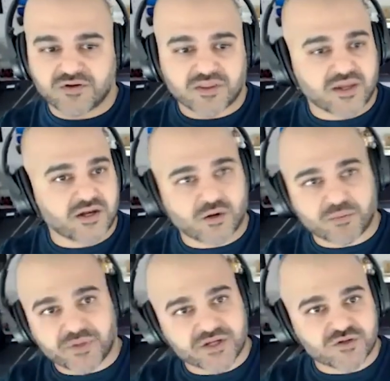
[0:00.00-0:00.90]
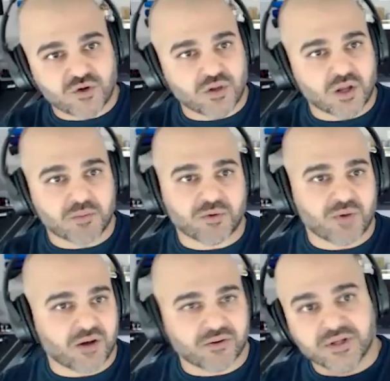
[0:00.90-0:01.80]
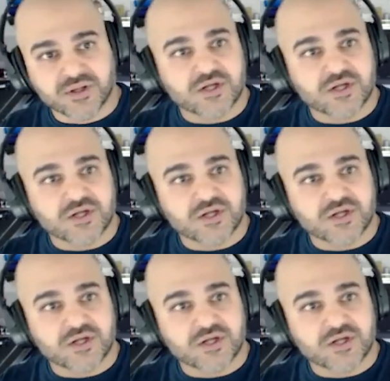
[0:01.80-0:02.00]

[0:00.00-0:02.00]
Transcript: And then it'll be ControlUp around